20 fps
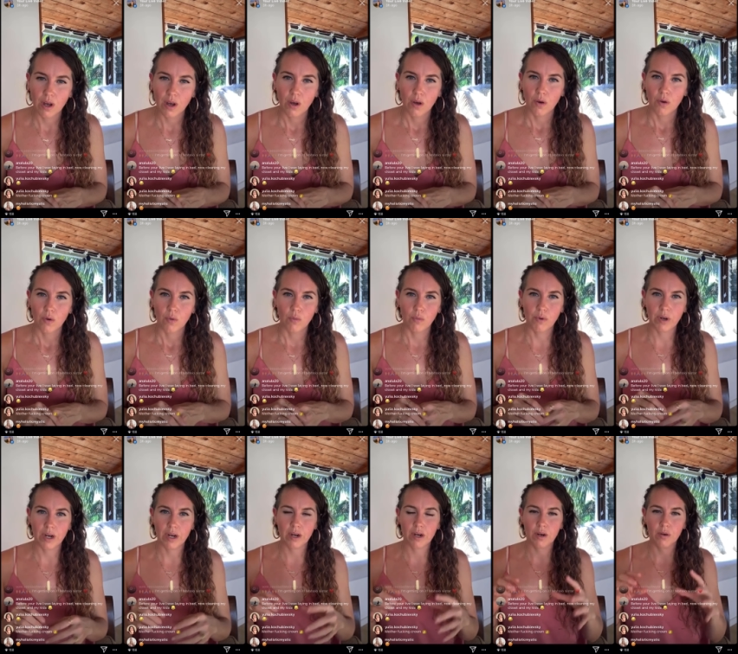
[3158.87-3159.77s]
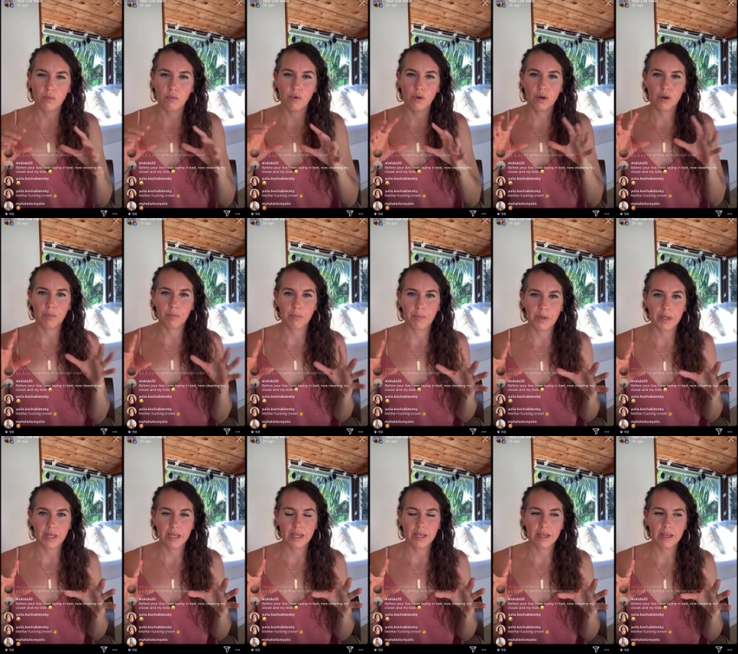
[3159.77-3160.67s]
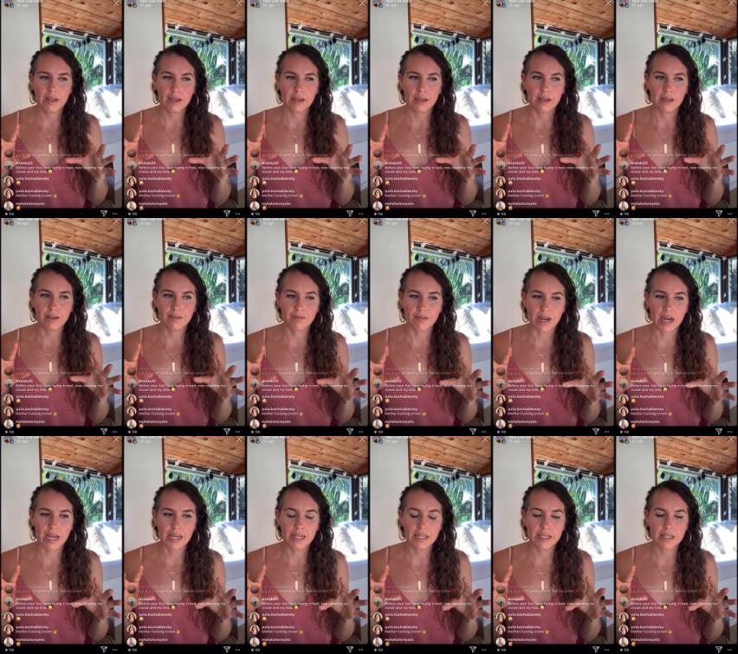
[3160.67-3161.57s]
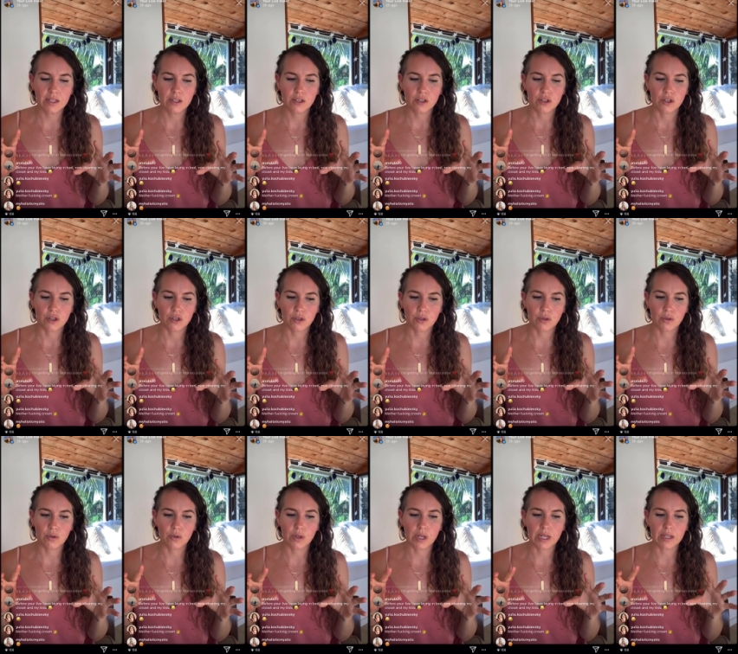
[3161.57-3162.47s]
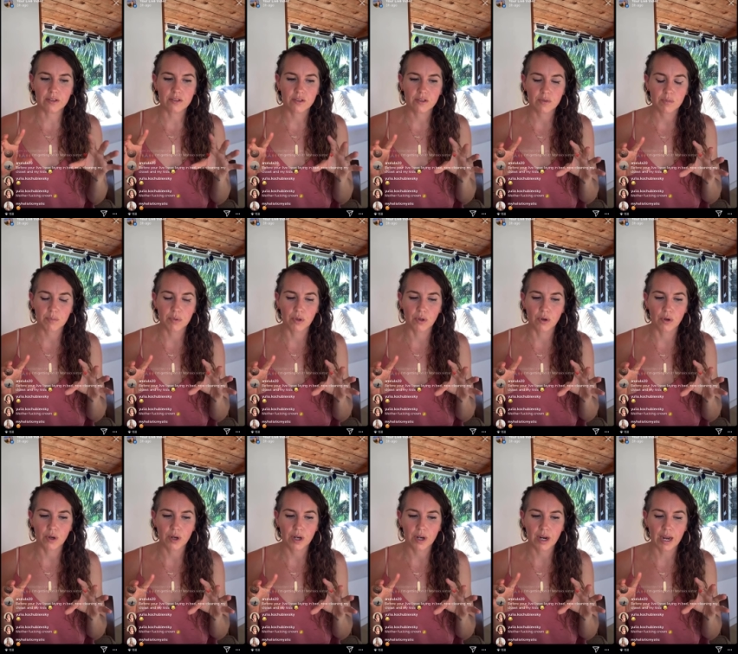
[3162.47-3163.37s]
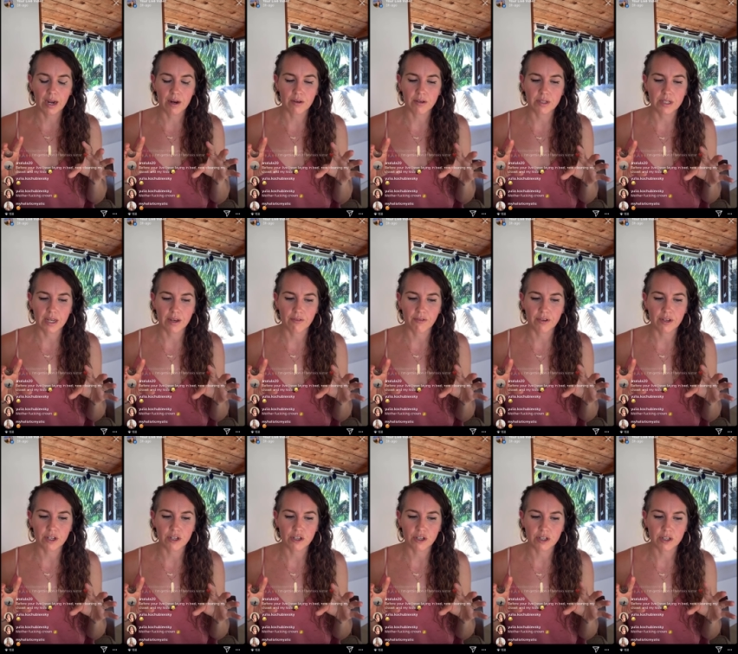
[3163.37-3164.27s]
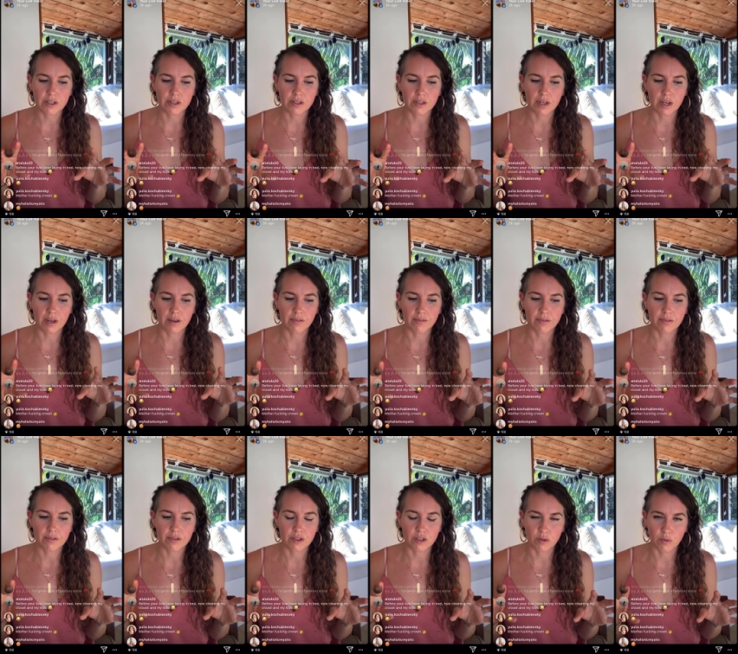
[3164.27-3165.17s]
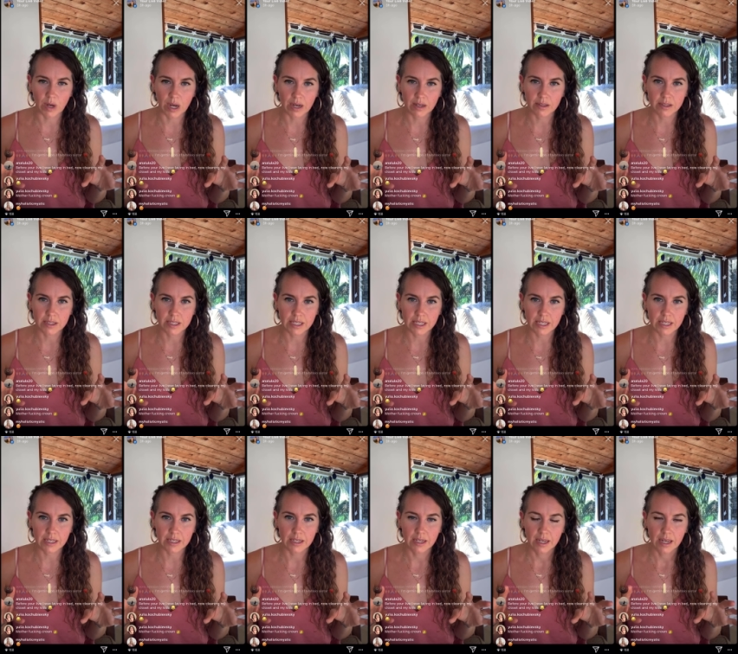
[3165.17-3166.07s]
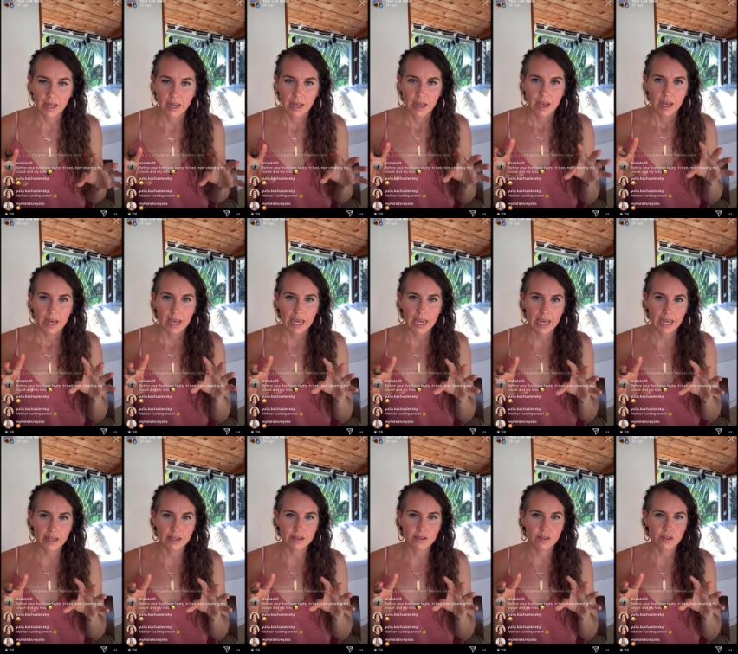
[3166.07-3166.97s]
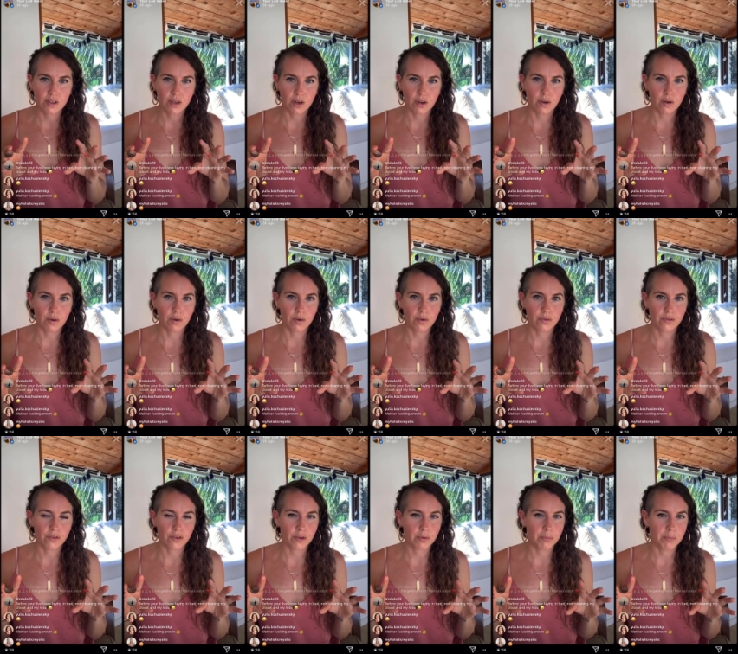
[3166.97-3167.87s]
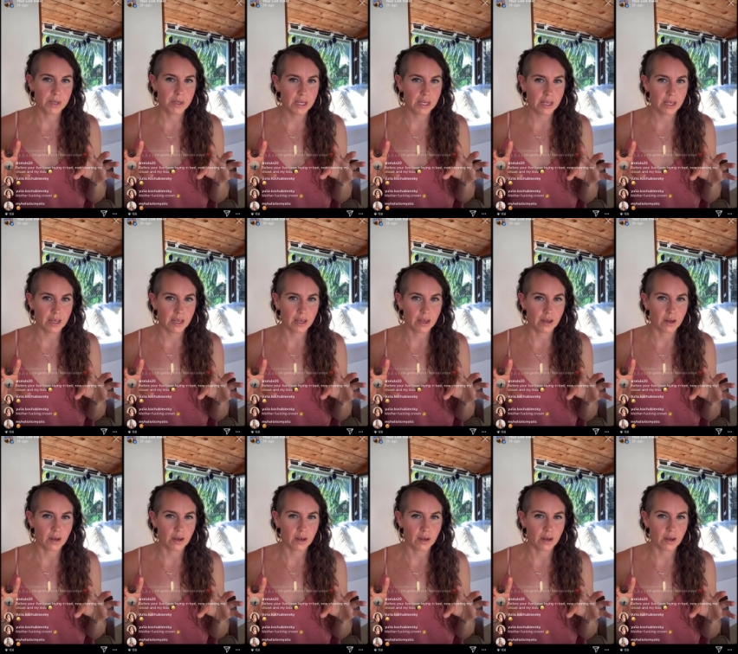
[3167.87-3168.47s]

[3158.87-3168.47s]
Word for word: where we're being invited to explore our definitions of duality. And so for me,